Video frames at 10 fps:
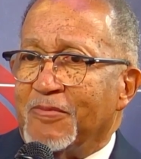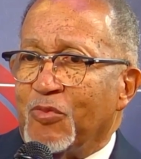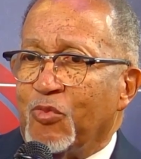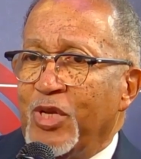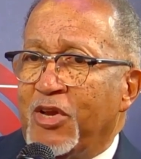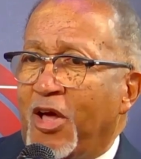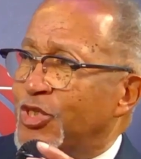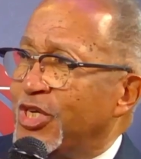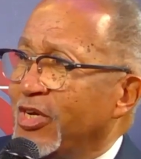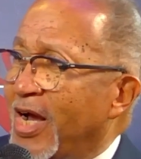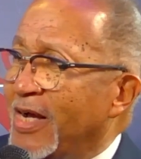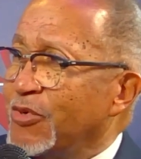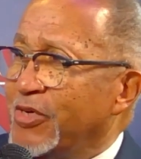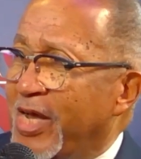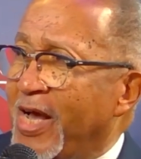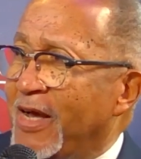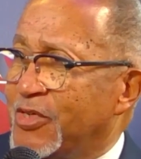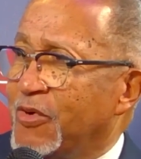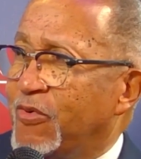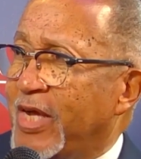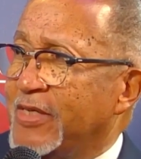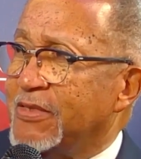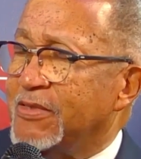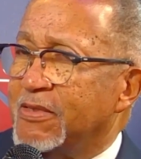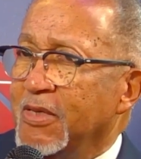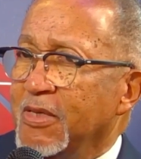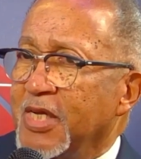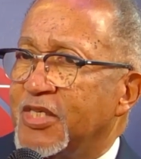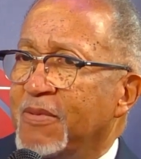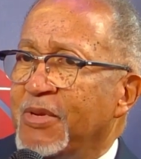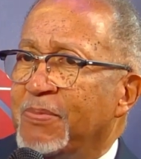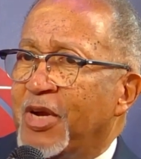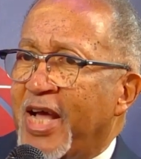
We lost a lot during the housing crisis. They tell me that Black